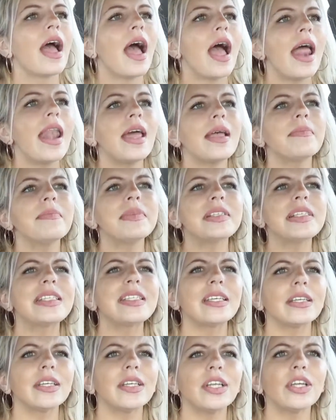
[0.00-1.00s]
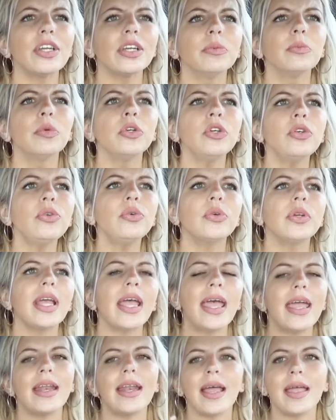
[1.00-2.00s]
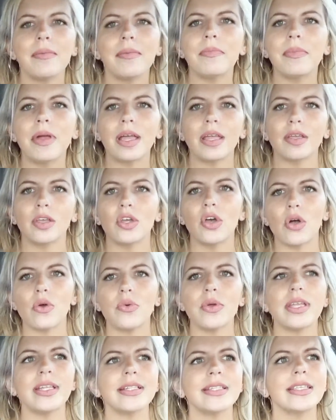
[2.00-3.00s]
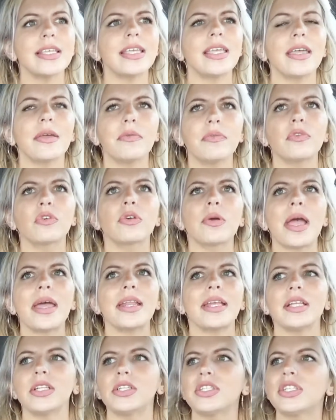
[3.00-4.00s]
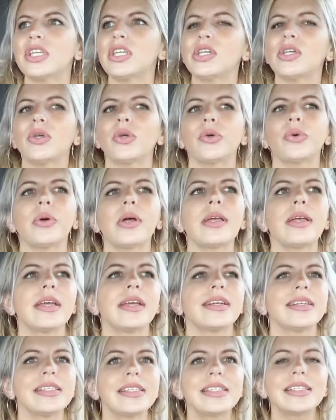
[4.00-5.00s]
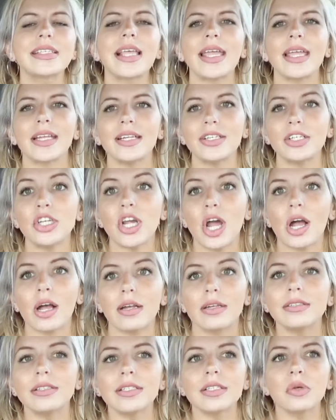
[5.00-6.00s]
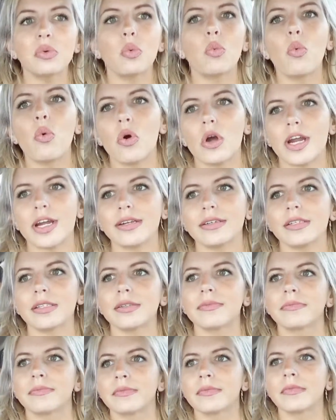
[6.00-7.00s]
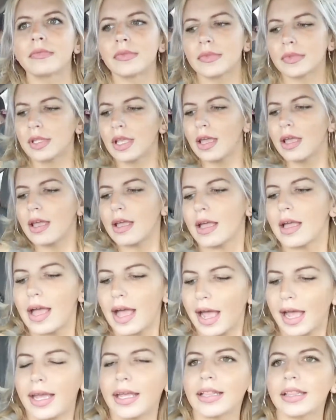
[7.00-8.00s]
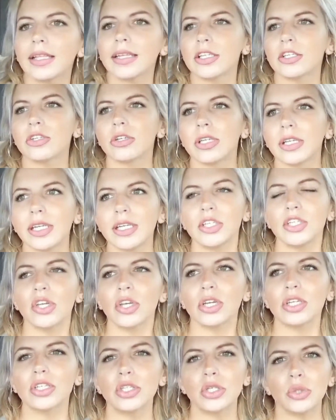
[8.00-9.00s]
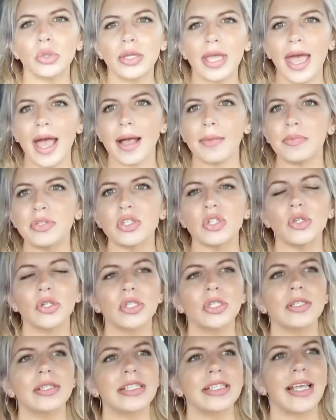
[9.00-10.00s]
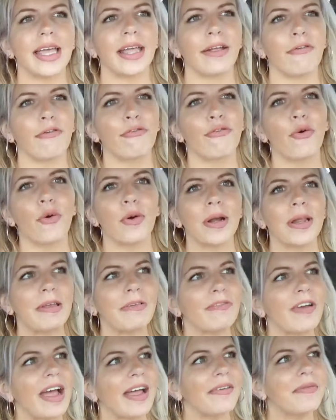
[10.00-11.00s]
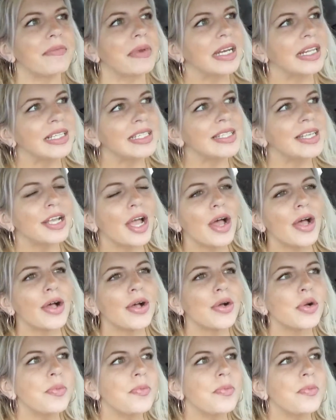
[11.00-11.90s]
and I'm still in a good mood. And I'm going to give credit to St. John's Wort. I literally took 2 capsules like 45 minutes ago.